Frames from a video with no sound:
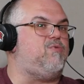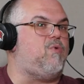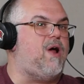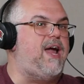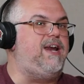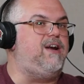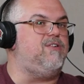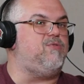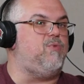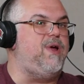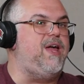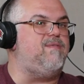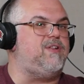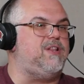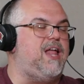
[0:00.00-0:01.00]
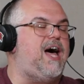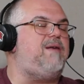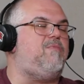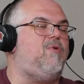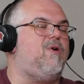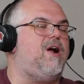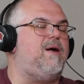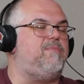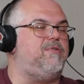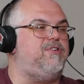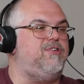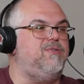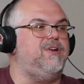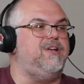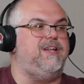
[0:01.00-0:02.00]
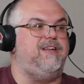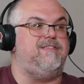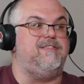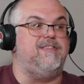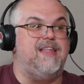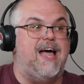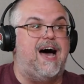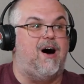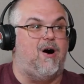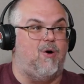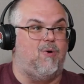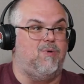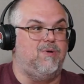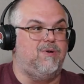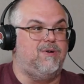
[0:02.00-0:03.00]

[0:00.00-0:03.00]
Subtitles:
writers, we have a lot more opportunities now